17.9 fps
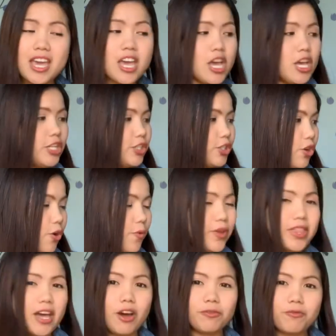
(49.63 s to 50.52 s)
So
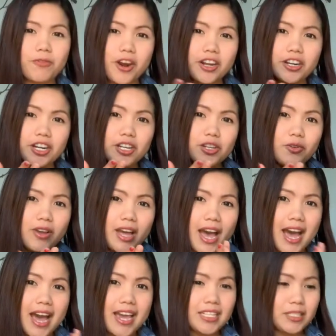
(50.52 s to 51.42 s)
without further ado,
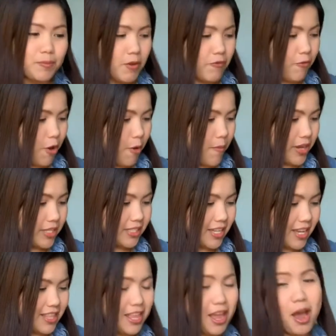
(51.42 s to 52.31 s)
guys, before my son
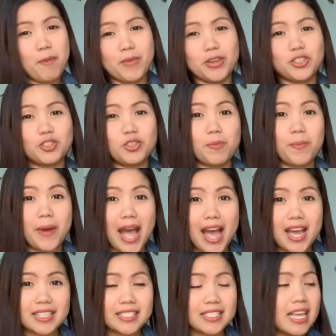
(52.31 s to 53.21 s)
damaged the
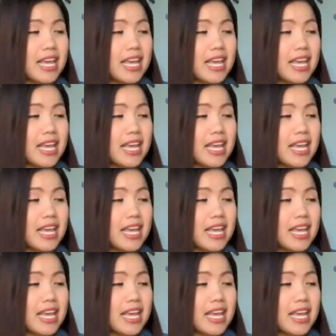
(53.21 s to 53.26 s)
box,